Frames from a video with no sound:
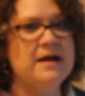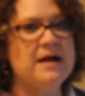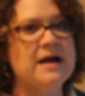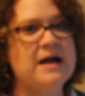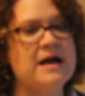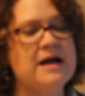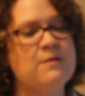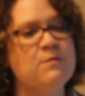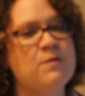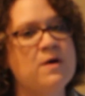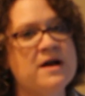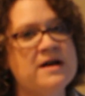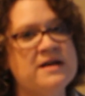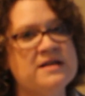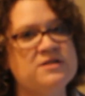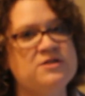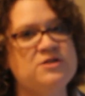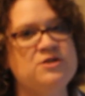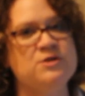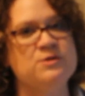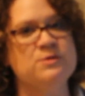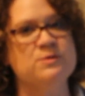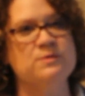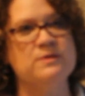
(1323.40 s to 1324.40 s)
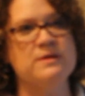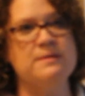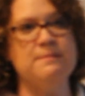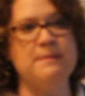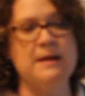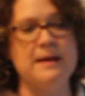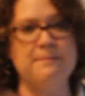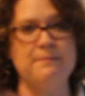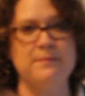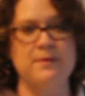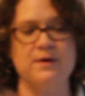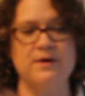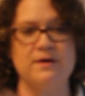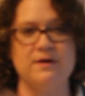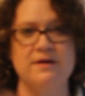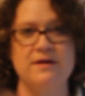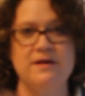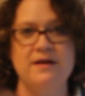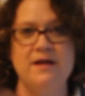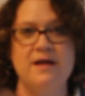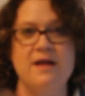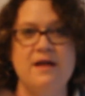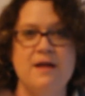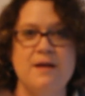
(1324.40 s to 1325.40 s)
I want us to remember,
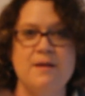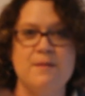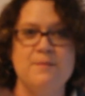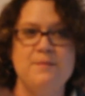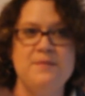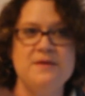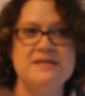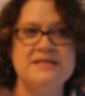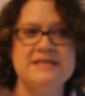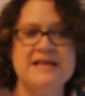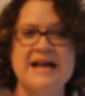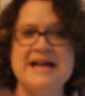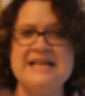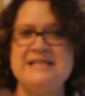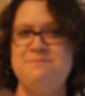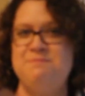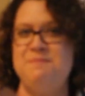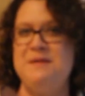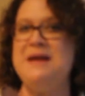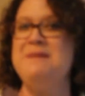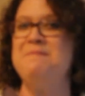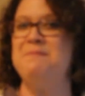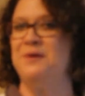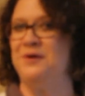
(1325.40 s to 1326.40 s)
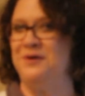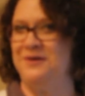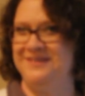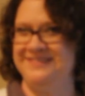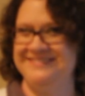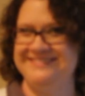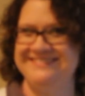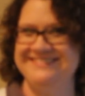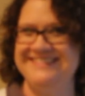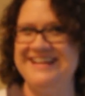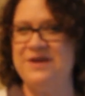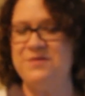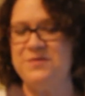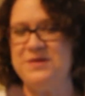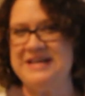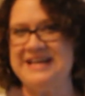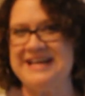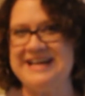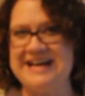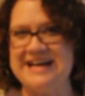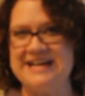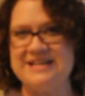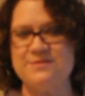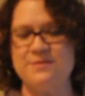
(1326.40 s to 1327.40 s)
besides people that we
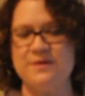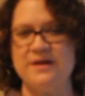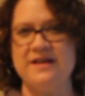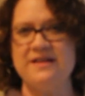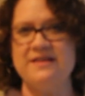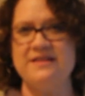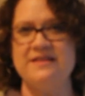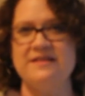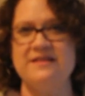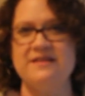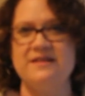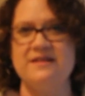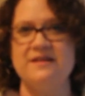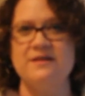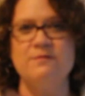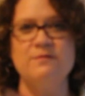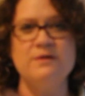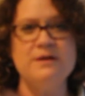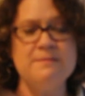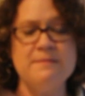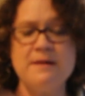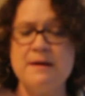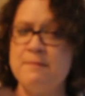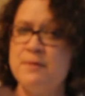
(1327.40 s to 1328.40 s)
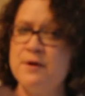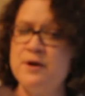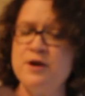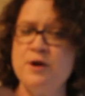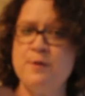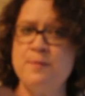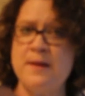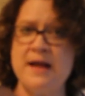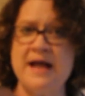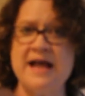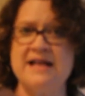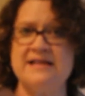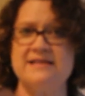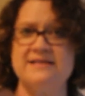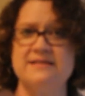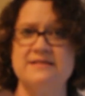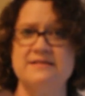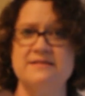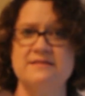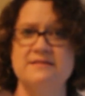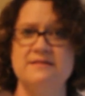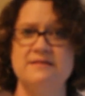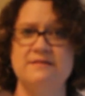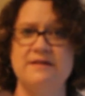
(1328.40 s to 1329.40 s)
connect with, remember your
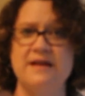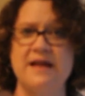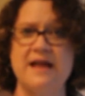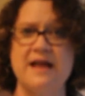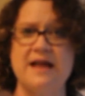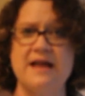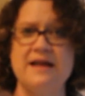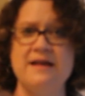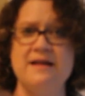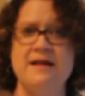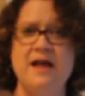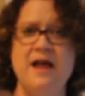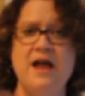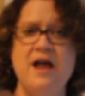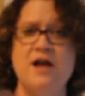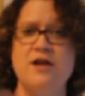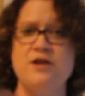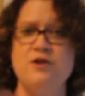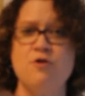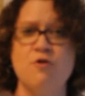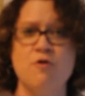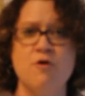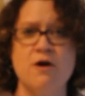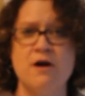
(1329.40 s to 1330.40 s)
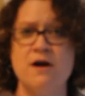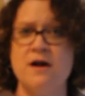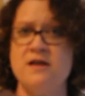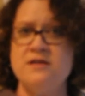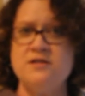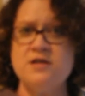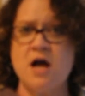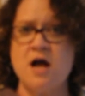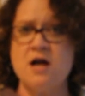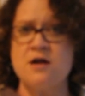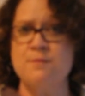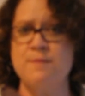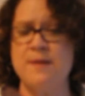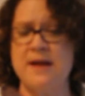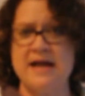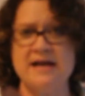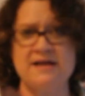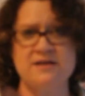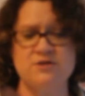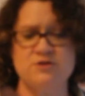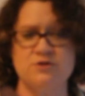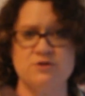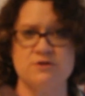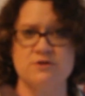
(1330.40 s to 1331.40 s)
pets, okay? Your dog
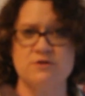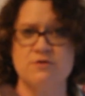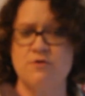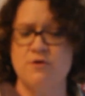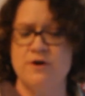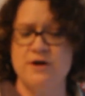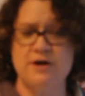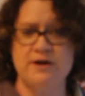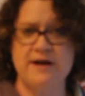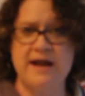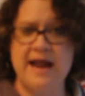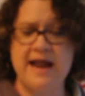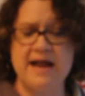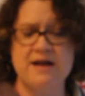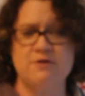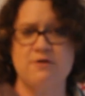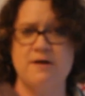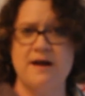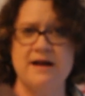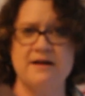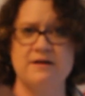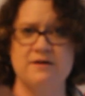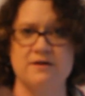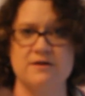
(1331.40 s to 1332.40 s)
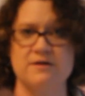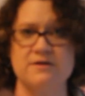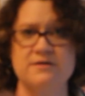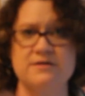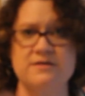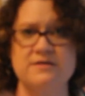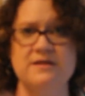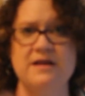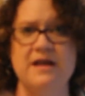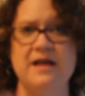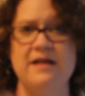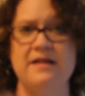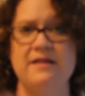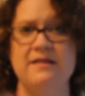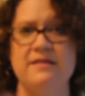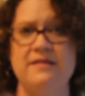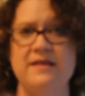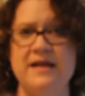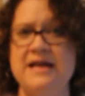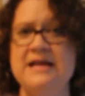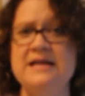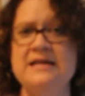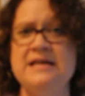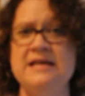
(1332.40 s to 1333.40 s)
Baxter or your cat Crackers,
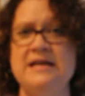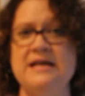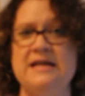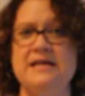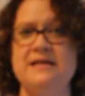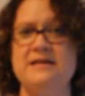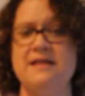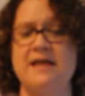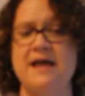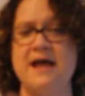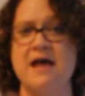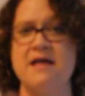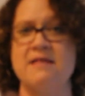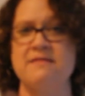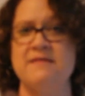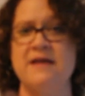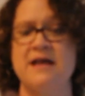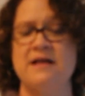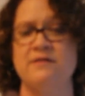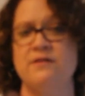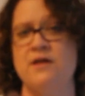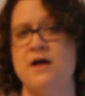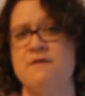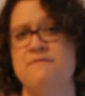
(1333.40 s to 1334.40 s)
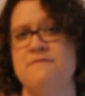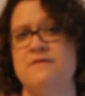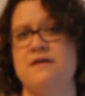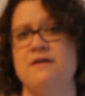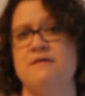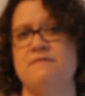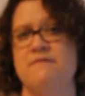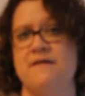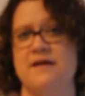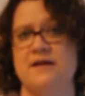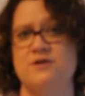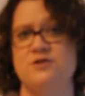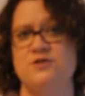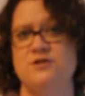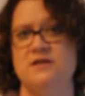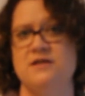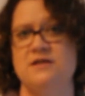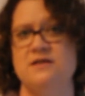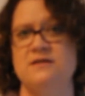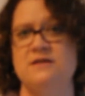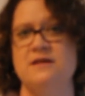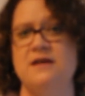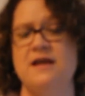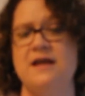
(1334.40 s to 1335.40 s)
they need that love and
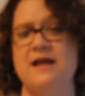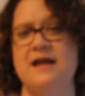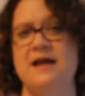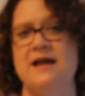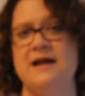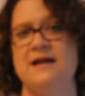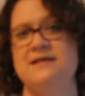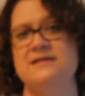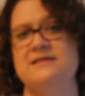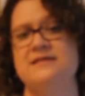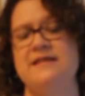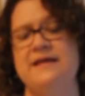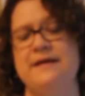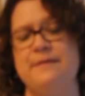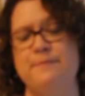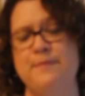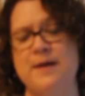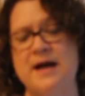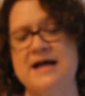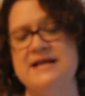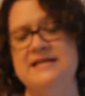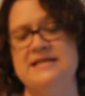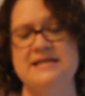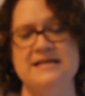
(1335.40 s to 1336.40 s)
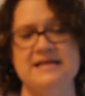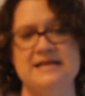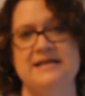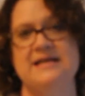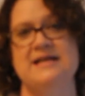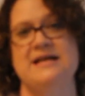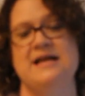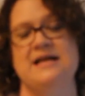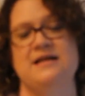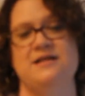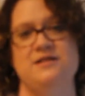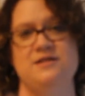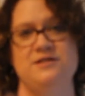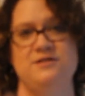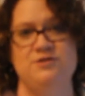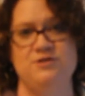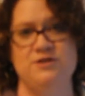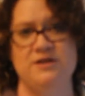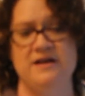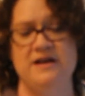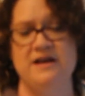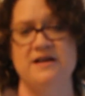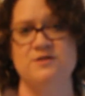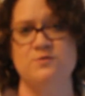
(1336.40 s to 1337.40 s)
affection and that bonding and
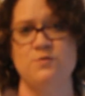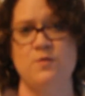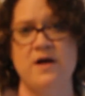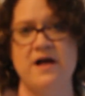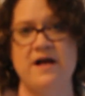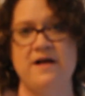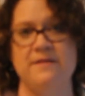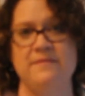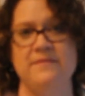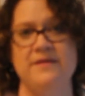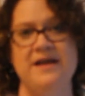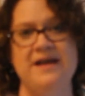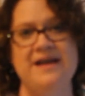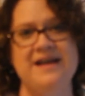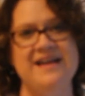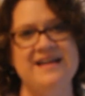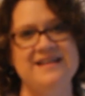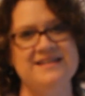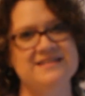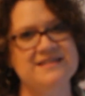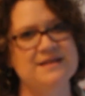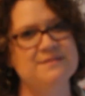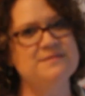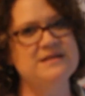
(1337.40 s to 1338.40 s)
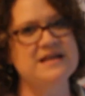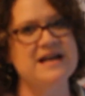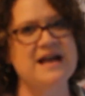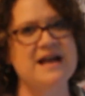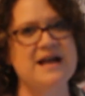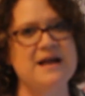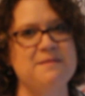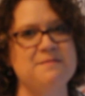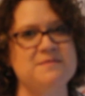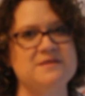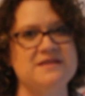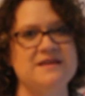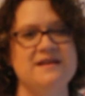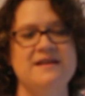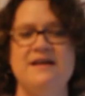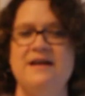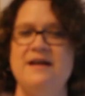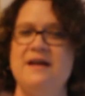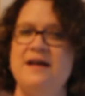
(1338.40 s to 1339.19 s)
connection as well. And sometimes